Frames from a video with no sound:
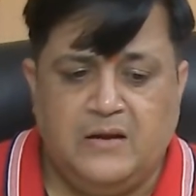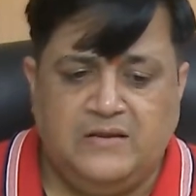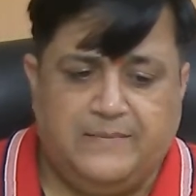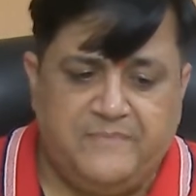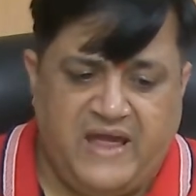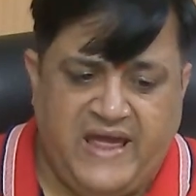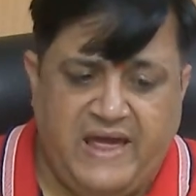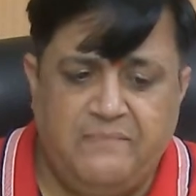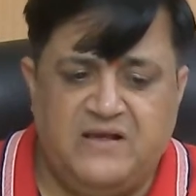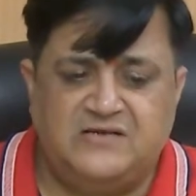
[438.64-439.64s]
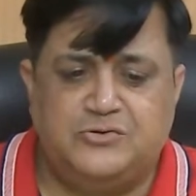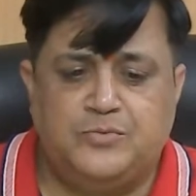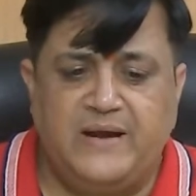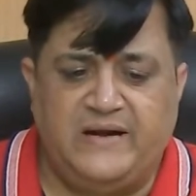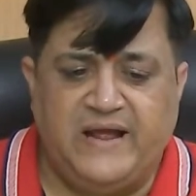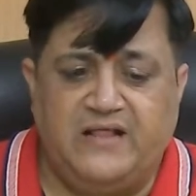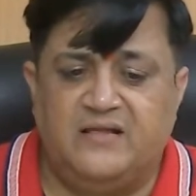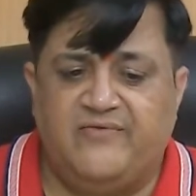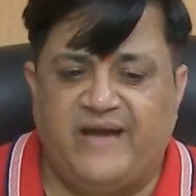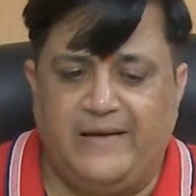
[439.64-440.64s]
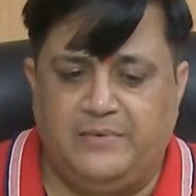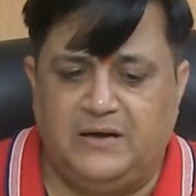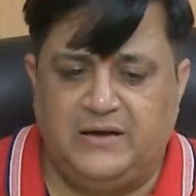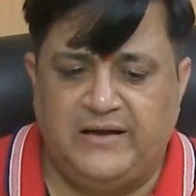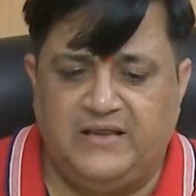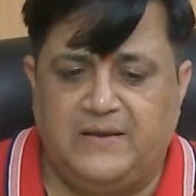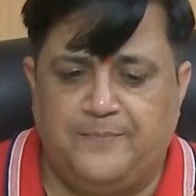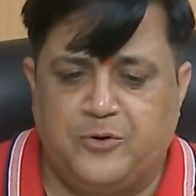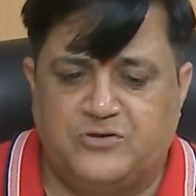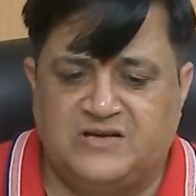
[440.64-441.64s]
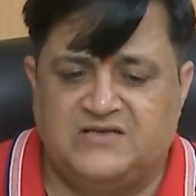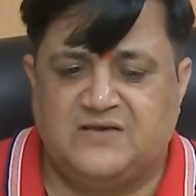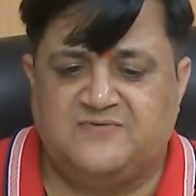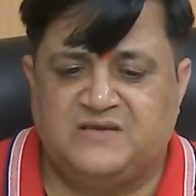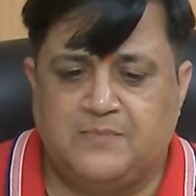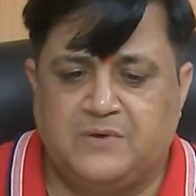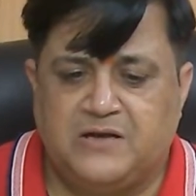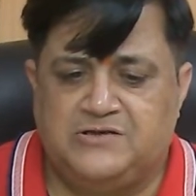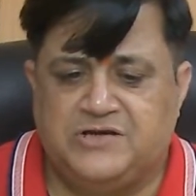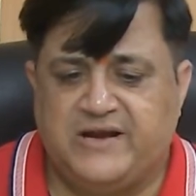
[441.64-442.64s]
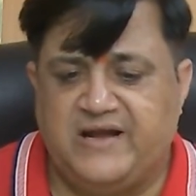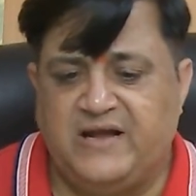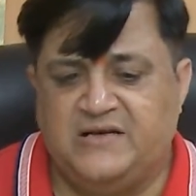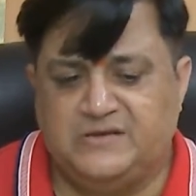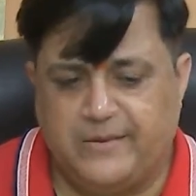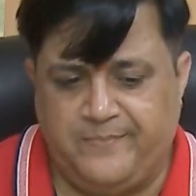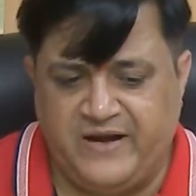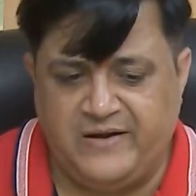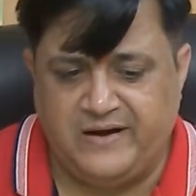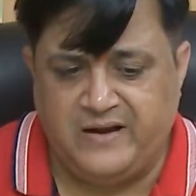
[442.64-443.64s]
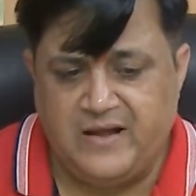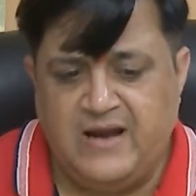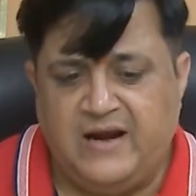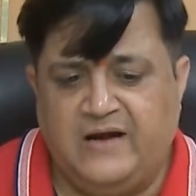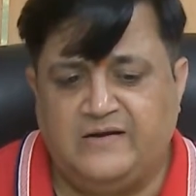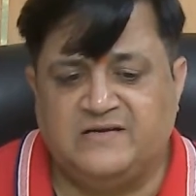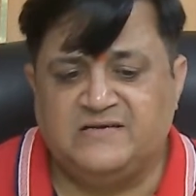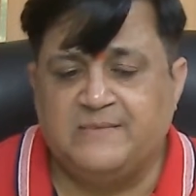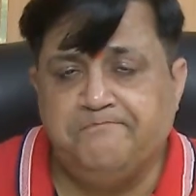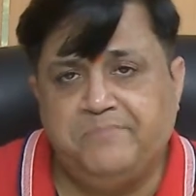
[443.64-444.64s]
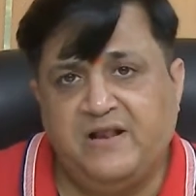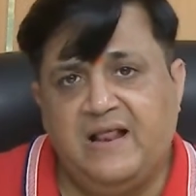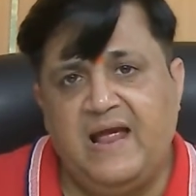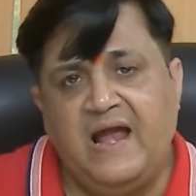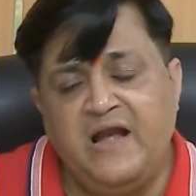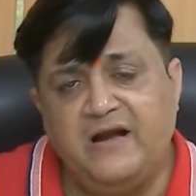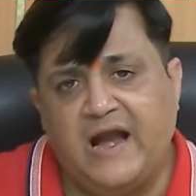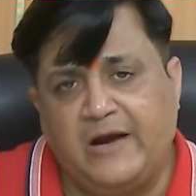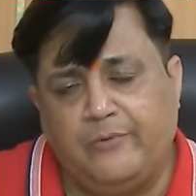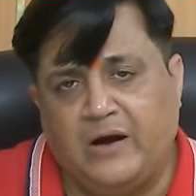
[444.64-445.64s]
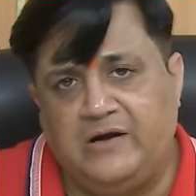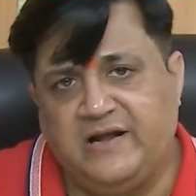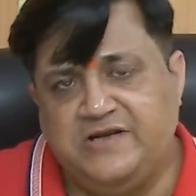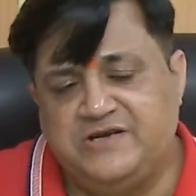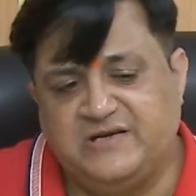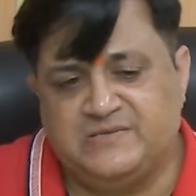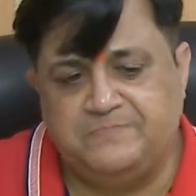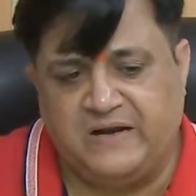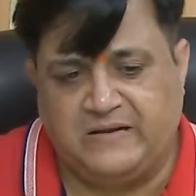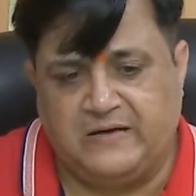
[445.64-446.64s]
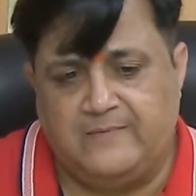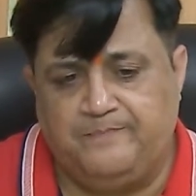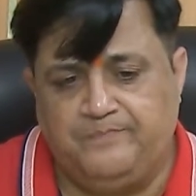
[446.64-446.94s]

The aim is to maintain the viability. The process of subculturing is repeated. It is simple and advantageous method.